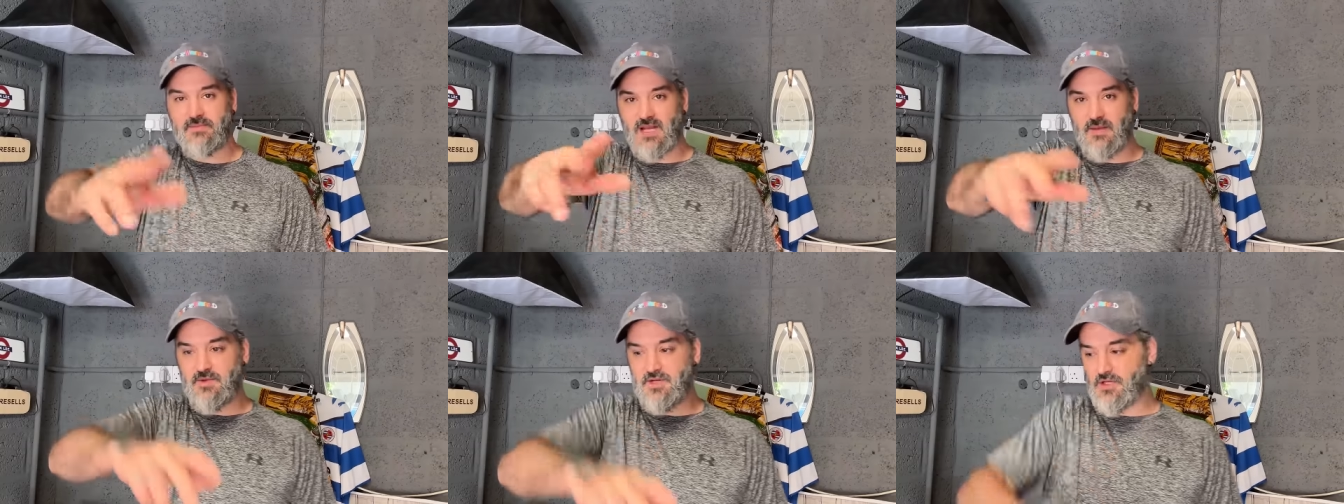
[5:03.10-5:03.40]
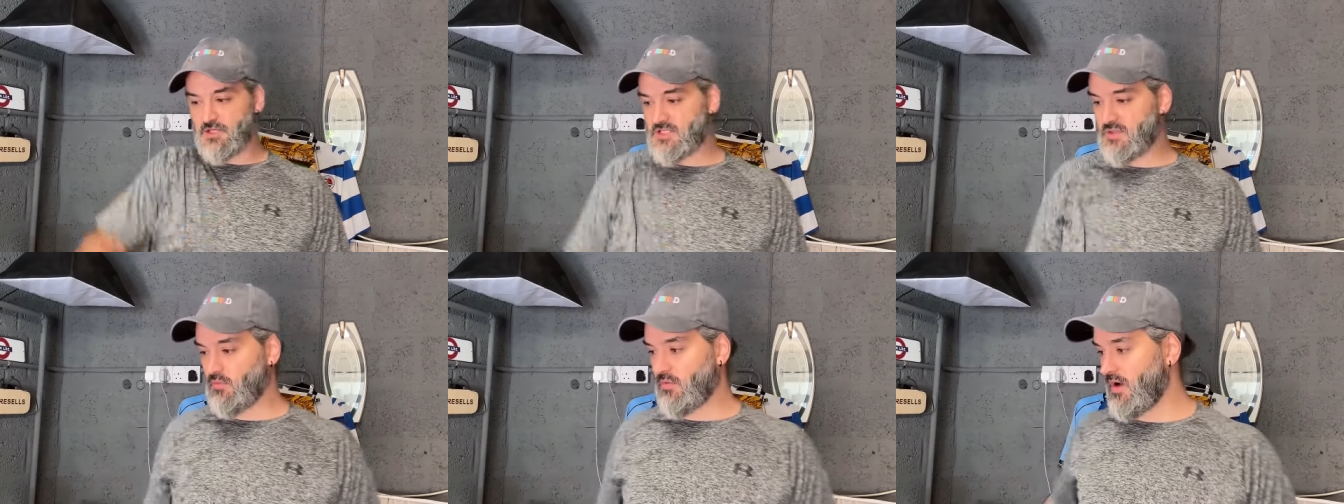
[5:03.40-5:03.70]
let me
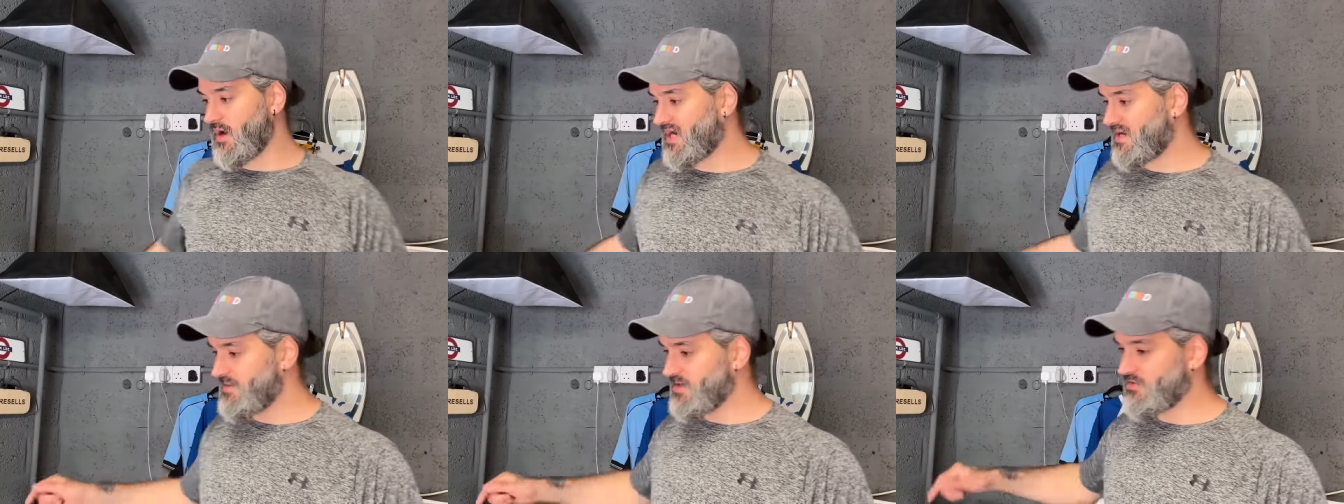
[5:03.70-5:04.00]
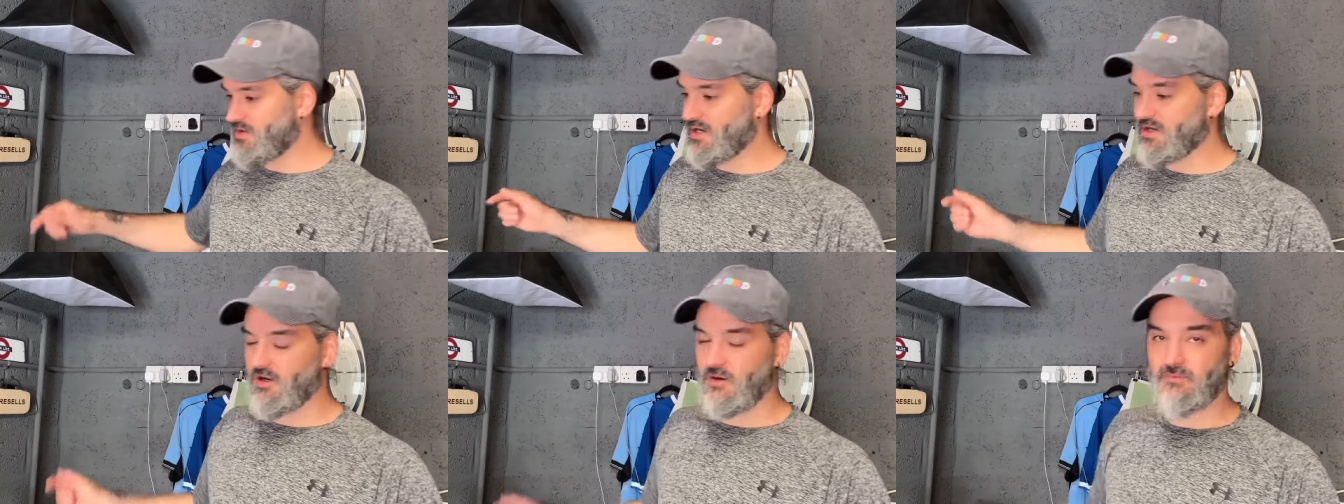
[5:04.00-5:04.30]
do some work. Let me
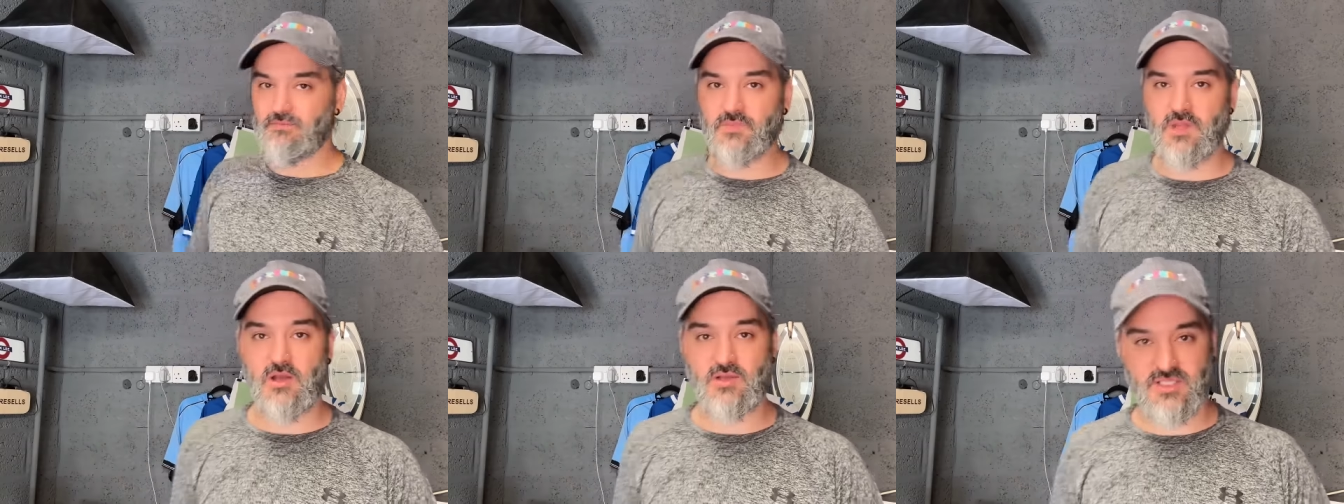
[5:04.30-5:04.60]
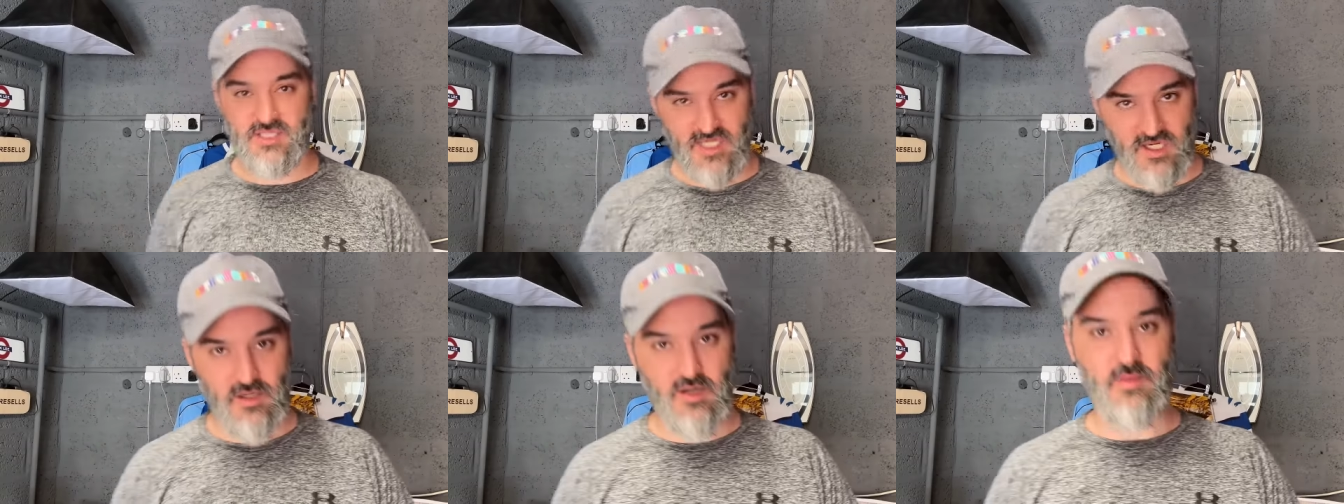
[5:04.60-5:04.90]
crack on. I'll
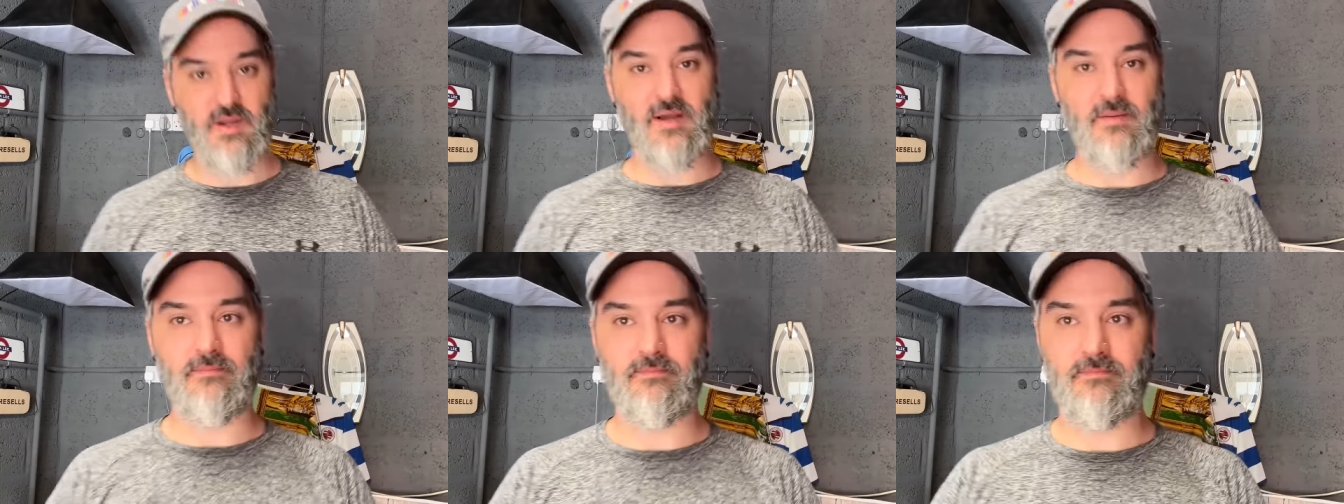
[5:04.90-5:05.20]
see you in a bit.